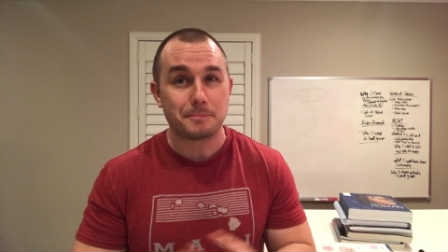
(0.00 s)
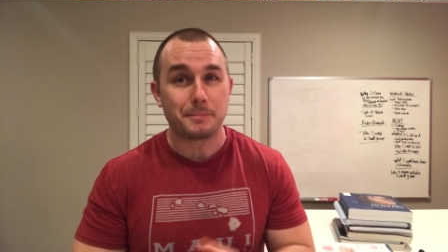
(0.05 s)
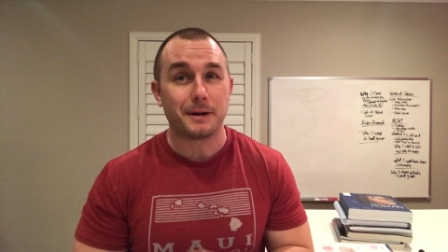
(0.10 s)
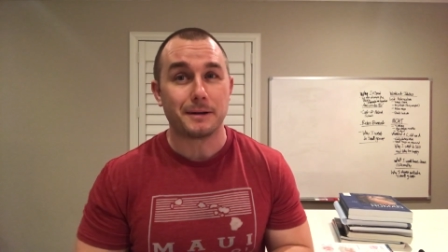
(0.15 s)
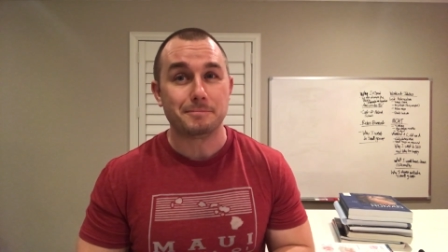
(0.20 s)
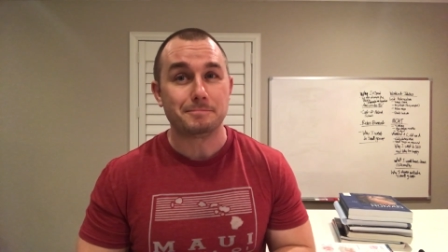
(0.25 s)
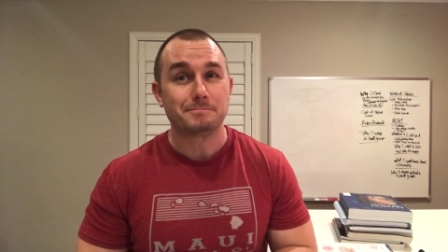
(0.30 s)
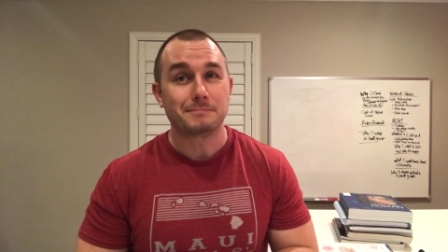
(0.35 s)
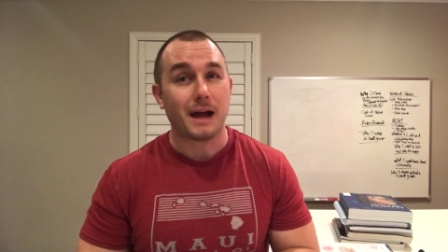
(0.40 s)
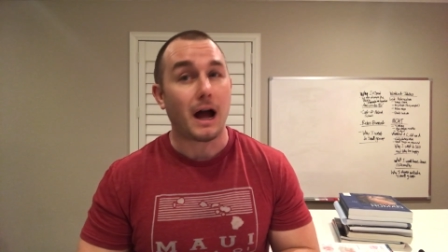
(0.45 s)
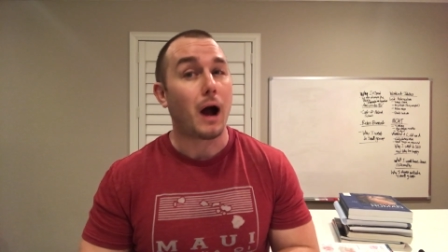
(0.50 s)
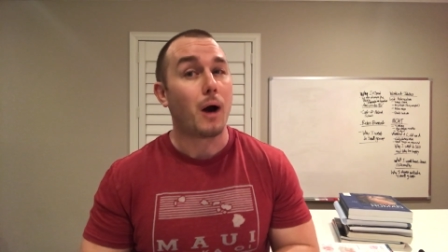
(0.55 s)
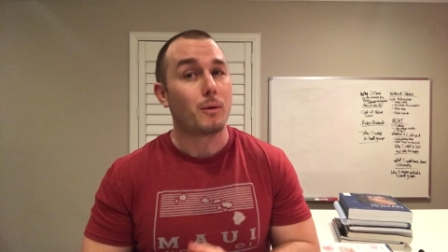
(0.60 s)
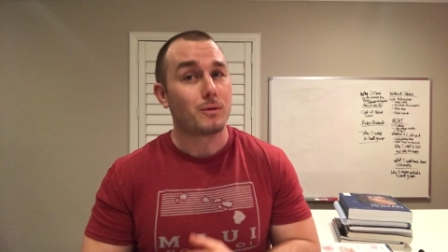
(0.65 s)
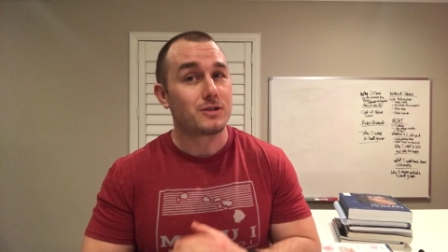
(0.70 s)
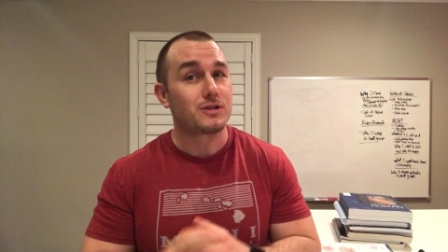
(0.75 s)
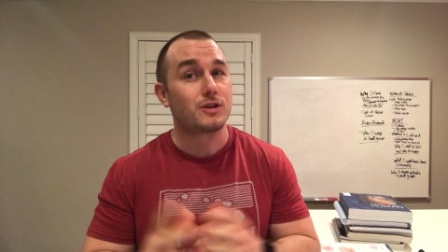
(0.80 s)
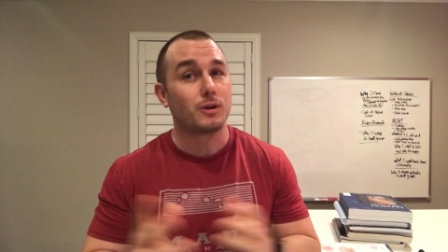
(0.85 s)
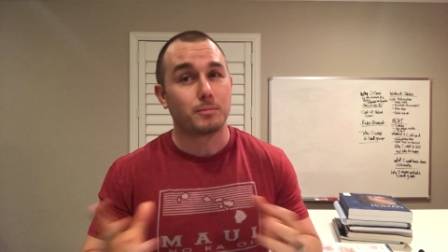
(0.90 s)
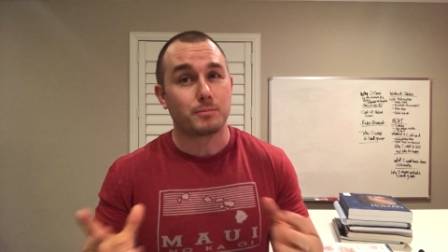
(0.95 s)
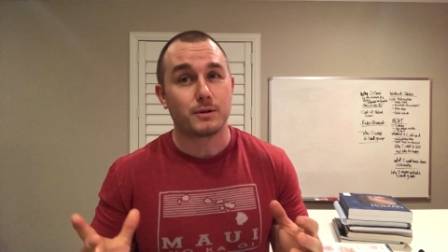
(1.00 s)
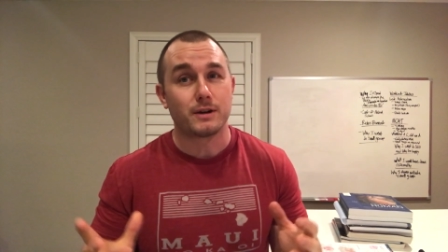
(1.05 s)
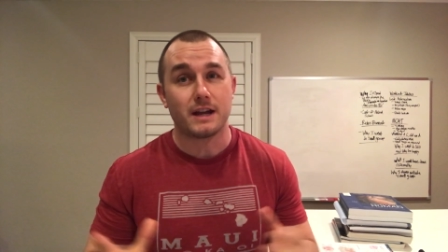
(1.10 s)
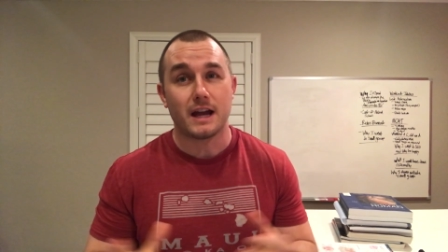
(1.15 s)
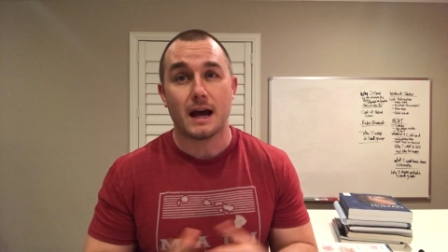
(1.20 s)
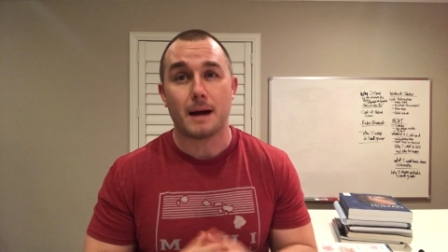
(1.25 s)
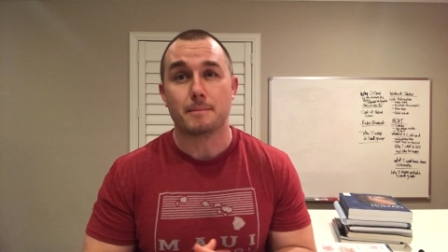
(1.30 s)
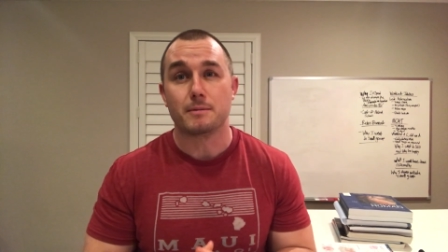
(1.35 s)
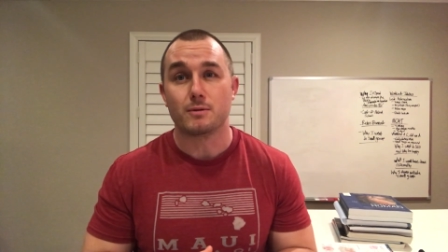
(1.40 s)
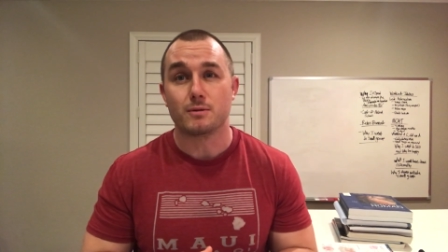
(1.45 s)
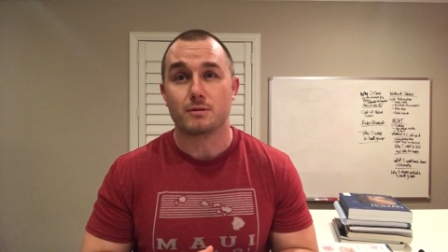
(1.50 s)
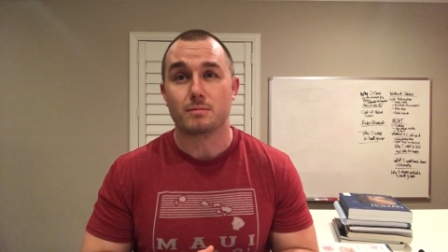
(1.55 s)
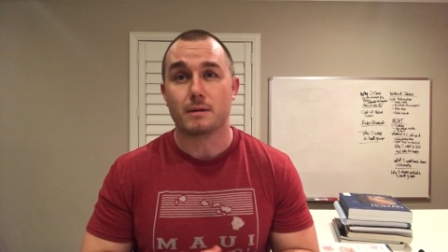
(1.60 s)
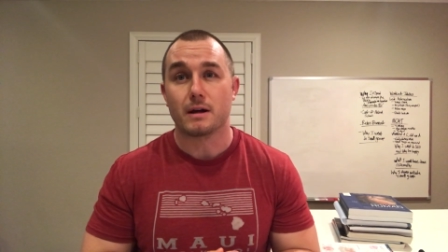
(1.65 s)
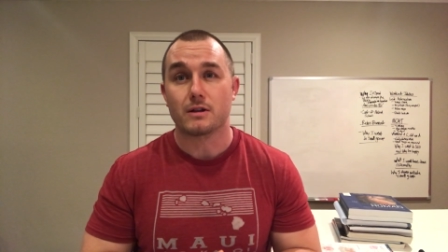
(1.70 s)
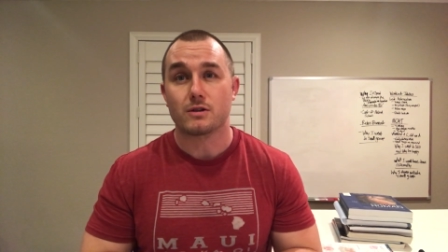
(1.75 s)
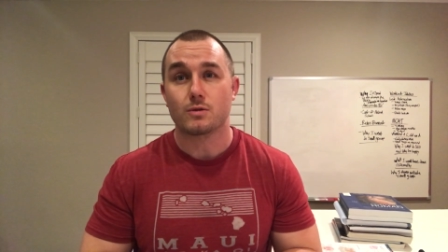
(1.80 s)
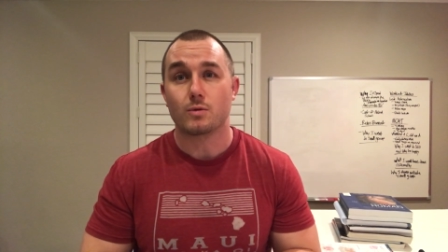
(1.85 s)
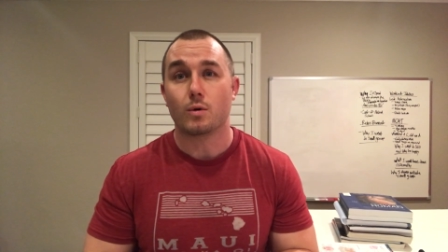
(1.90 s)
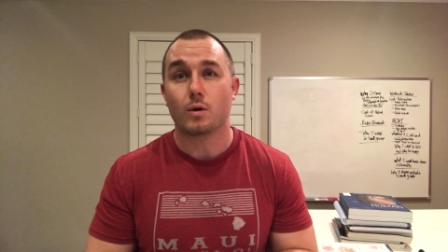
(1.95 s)
but I was still pretty happy with my
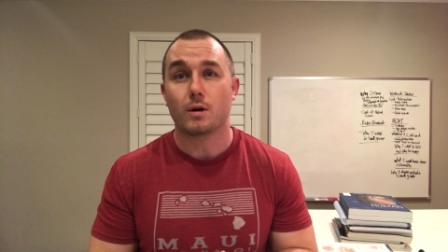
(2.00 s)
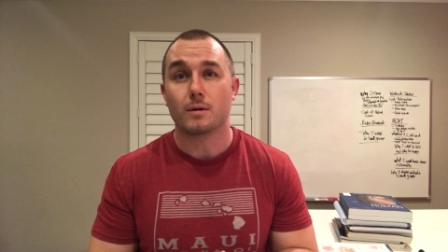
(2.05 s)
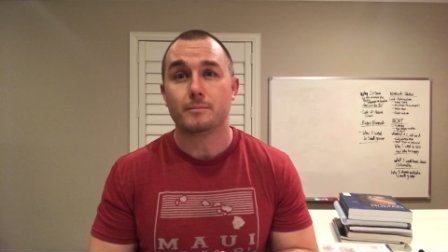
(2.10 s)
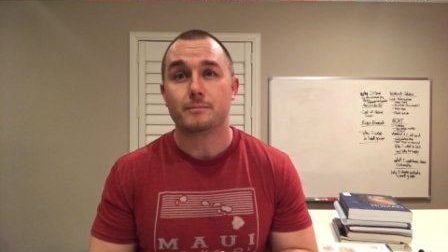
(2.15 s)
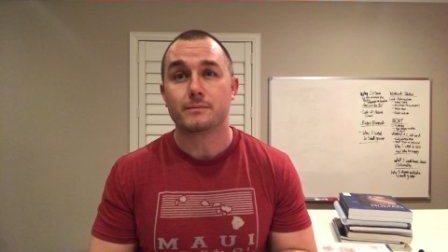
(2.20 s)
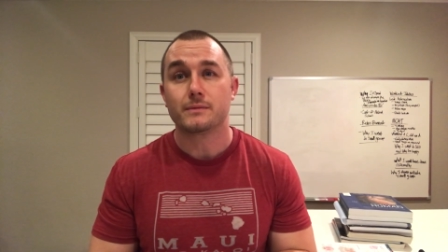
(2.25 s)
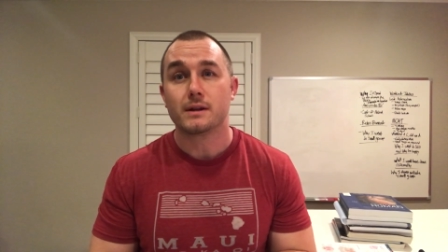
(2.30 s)
score.